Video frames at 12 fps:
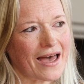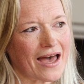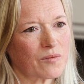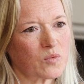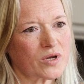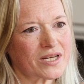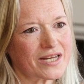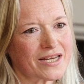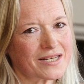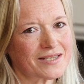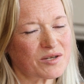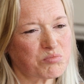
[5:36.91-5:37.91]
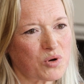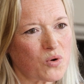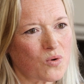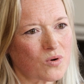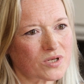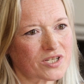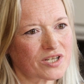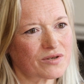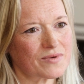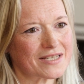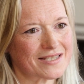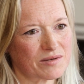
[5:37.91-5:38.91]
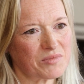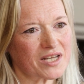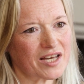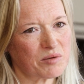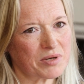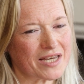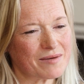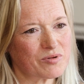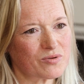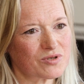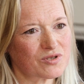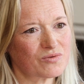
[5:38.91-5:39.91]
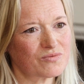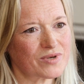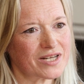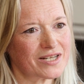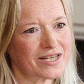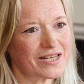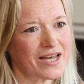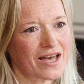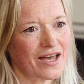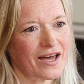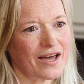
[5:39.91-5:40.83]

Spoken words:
and we need support to stimulate people to really